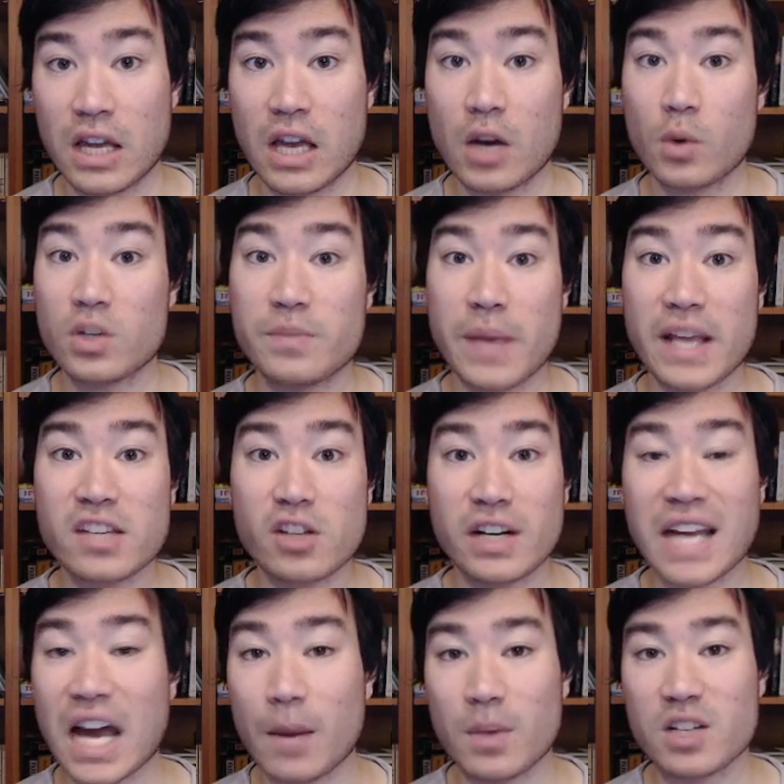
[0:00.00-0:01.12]
which is based on
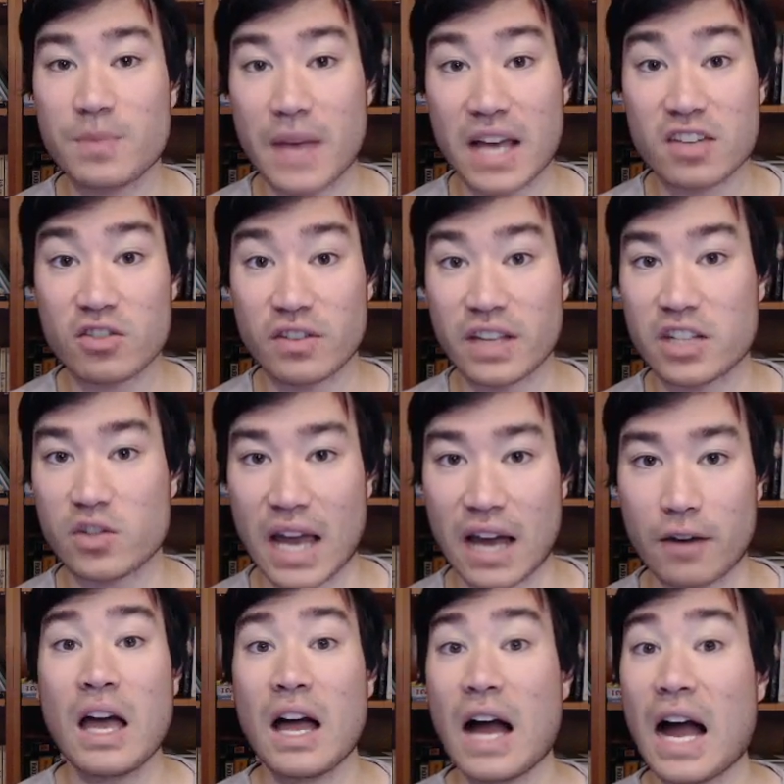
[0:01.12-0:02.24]
how much mastery that you
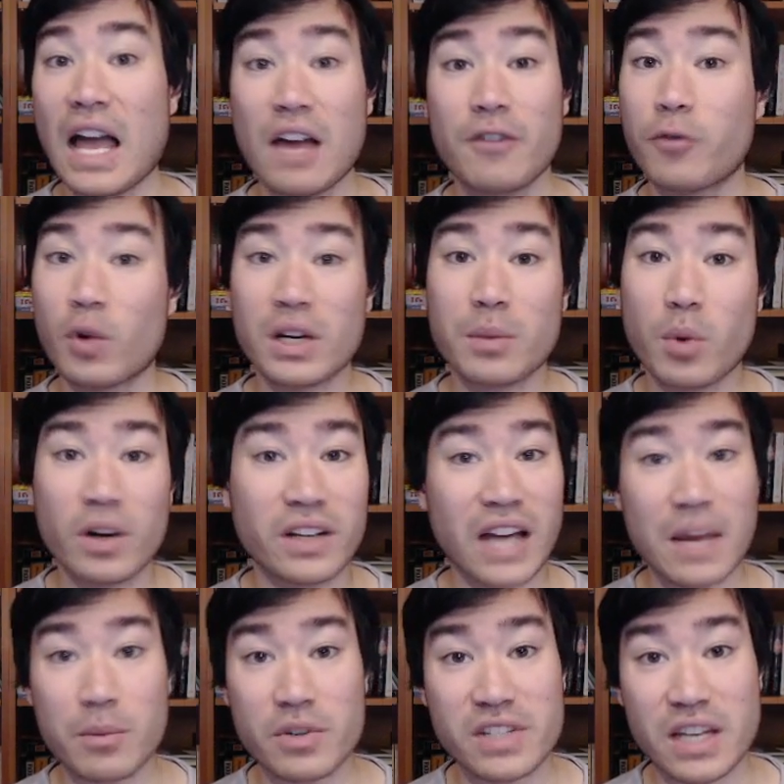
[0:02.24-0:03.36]
have. I have
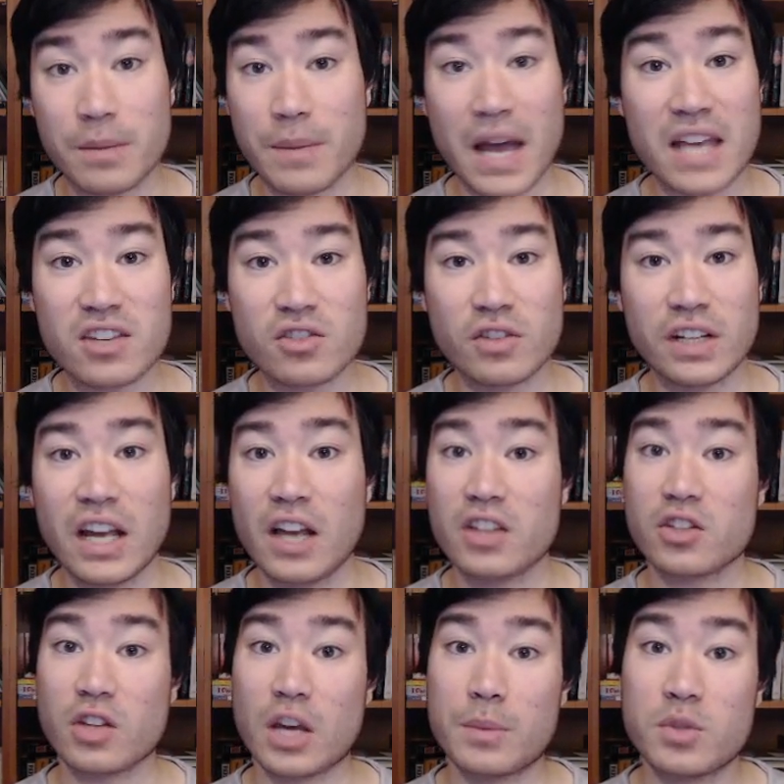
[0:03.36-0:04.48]
40.9% mastery, so
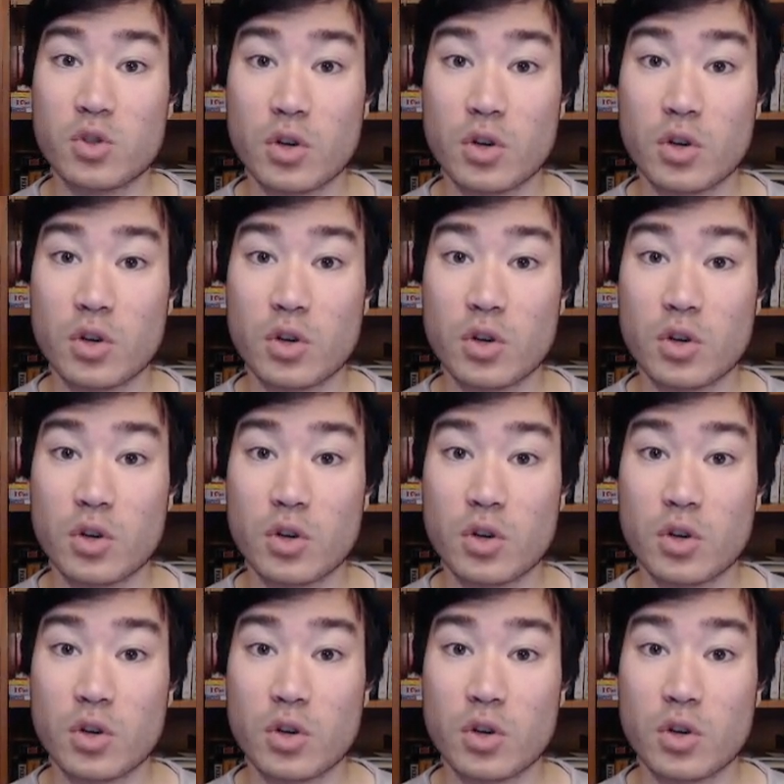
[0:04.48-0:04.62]
the absorb